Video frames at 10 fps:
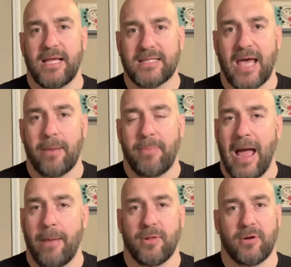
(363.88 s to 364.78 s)
he's got a
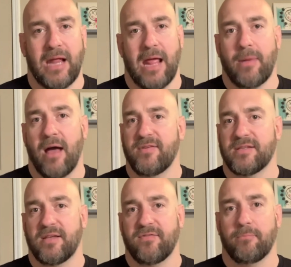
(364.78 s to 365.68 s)
popular name,
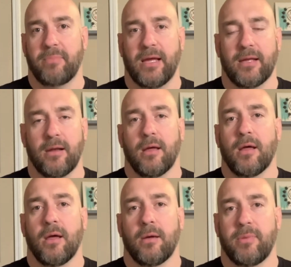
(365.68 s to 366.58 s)
obviously, from being
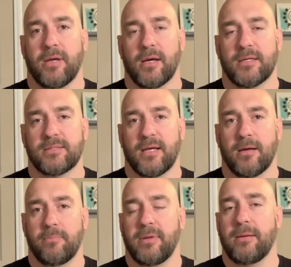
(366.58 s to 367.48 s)
because
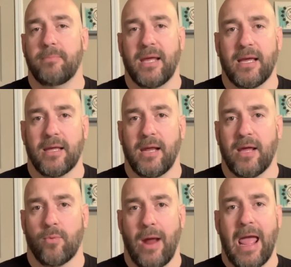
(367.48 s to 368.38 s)
uh, being in,
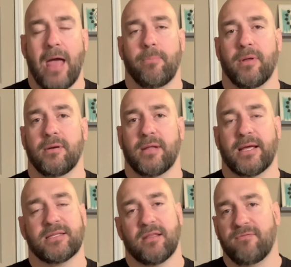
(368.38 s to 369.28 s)
in rap and
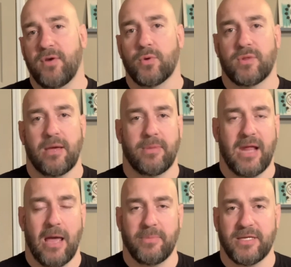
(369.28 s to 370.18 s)
like I said, the feud with
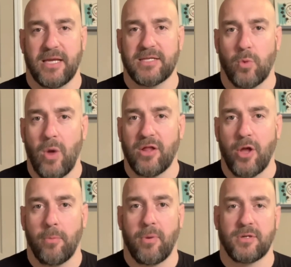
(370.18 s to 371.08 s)
Eminem, he, he's a well
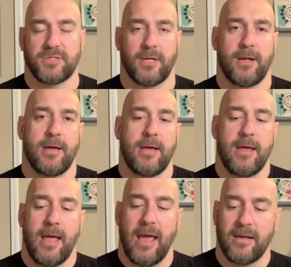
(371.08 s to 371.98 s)
known person.
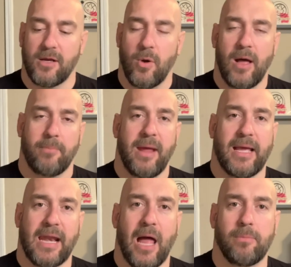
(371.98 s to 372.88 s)
And to go out and
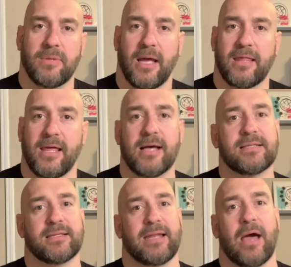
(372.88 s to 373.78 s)
make an album like
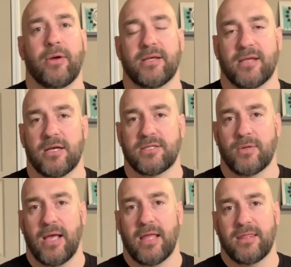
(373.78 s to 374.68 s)
this, and now he's
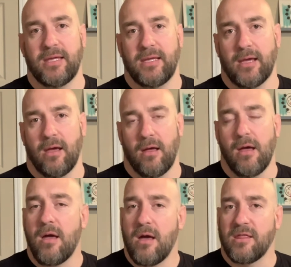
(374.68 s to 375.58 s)
also got the uh,
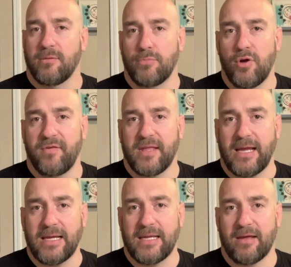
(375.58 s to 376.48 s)
the movie that
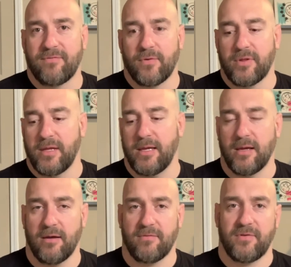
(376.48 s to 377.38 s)
he did for the
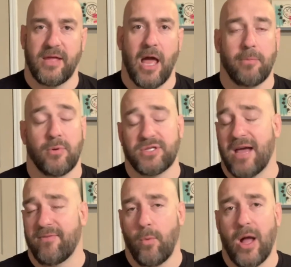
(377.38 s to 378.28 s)
uh, for the album, which
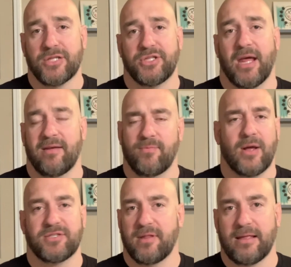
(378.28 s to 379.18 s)
I haven't watched yet. I've
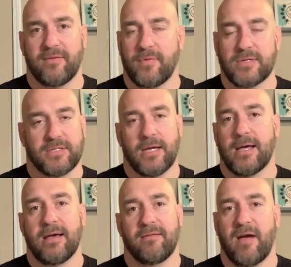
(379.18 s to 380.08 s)
watched like the first
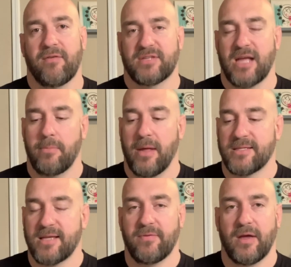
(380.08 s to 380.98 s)
five or ten
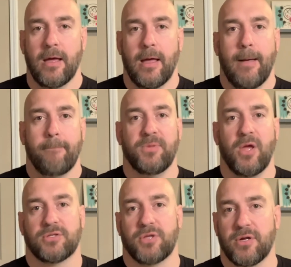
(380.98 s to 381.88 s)
minutes of it.
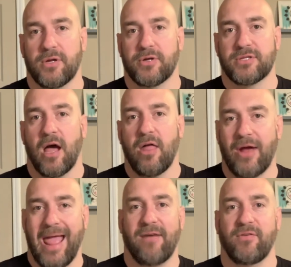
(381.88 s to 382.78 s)
You know, so there, there's
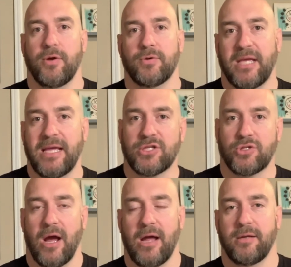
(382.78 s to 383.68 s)
other avenues he's
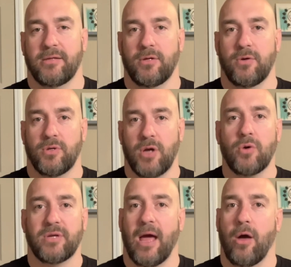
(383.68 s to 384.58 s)
trying to
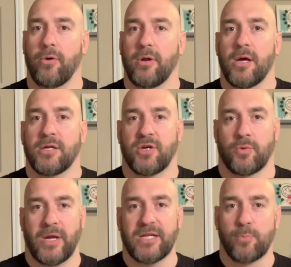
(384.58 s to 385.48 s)
go down to
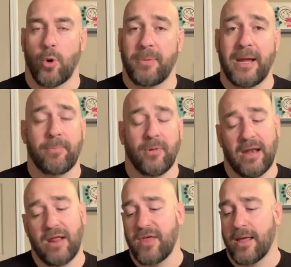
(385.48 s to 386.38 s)
reach more people.
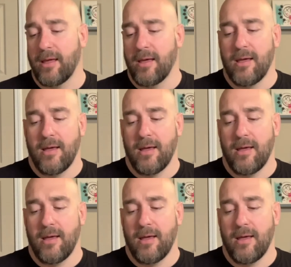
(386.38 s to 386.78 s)
And I think